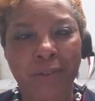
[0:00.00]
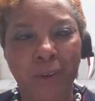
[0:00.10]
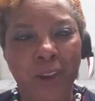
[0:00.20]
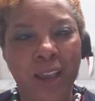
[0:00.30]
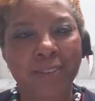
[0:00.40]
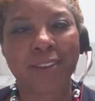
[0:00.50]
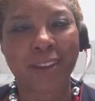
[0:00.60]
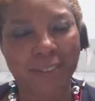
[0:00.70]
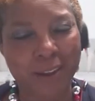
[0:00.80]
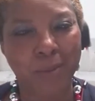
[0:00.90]
of
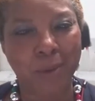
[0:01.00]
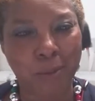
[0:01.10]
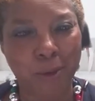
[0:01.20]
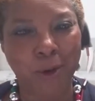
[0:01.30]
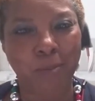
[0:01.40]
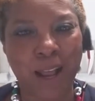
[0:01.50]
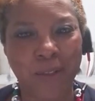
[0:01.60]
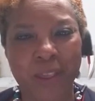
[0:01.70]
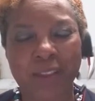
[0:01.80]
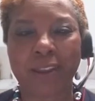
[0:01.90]
curiosity. Tell me more
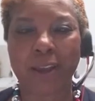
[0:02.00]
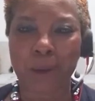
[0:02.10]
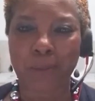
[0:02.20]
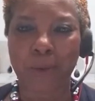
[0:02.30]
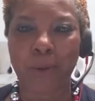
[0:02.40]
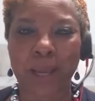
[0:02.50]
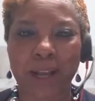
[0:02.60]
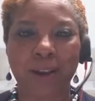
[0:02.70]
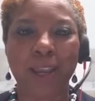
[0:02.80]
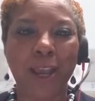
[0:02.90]
about that. Tell me more
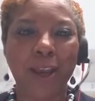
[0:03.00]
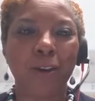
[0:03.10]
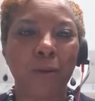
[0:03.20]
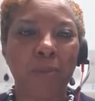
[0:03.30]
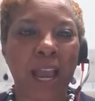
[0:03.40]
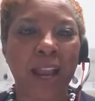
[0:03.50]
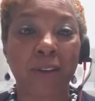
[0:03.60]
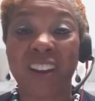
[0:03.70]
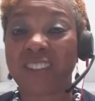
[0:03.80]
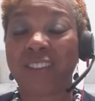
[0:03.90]
about your
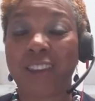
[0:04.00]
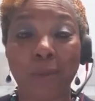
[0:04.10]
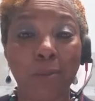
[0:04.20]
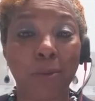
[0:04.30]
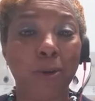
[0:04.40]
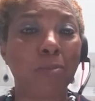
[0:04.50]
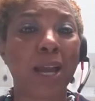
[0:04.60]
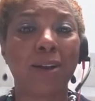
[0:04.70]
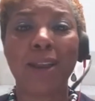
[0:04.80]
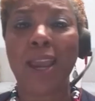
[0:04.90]
background. Tell me more
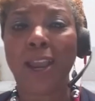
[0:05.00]
about,